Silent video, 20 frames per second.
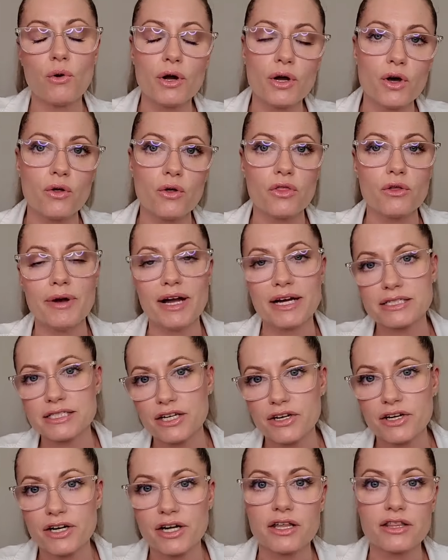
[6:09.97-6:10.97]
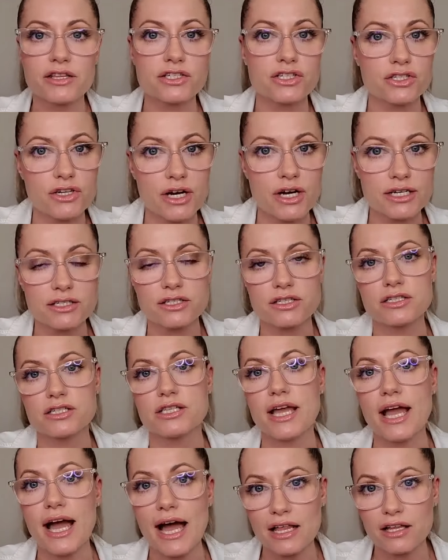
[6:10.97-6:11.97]
oil, the bacteria, the stressors,
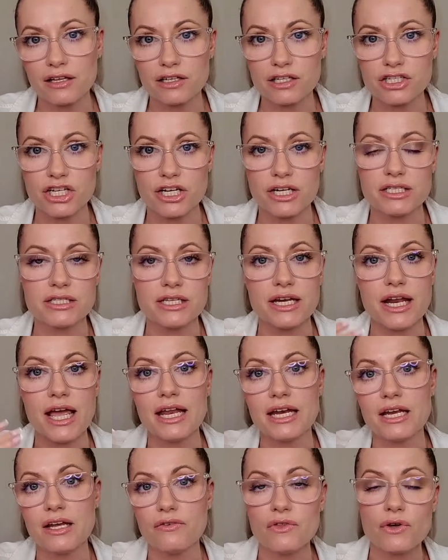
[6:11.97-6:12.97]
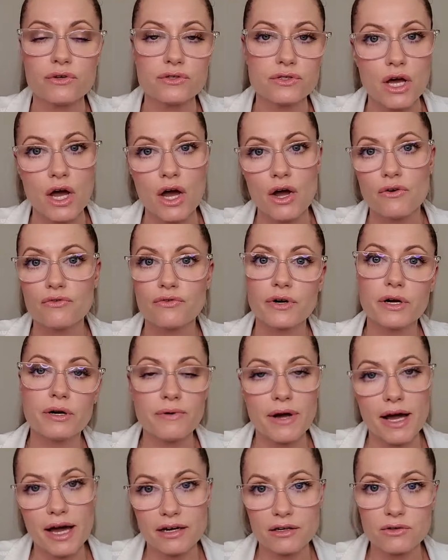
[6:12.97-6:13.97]
the allergens, and any of those free
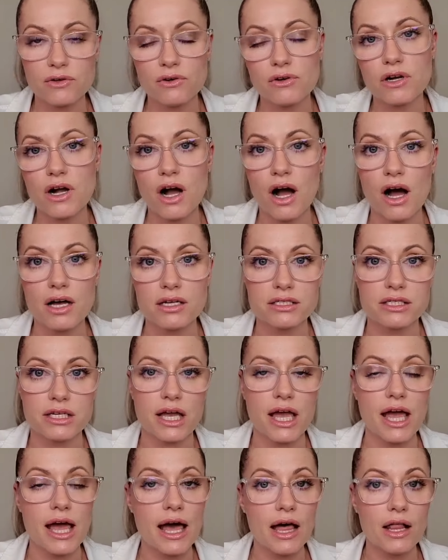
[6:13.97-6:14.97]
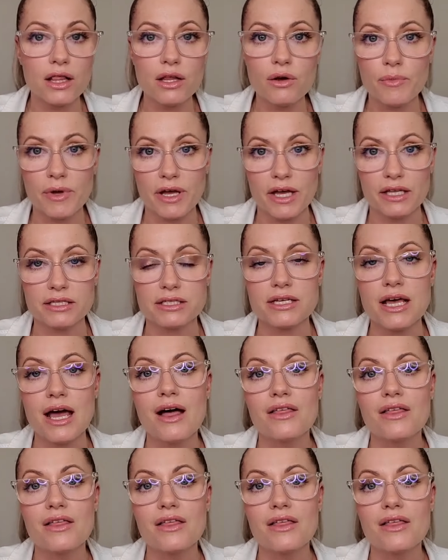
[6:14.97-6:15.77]
radical causing elements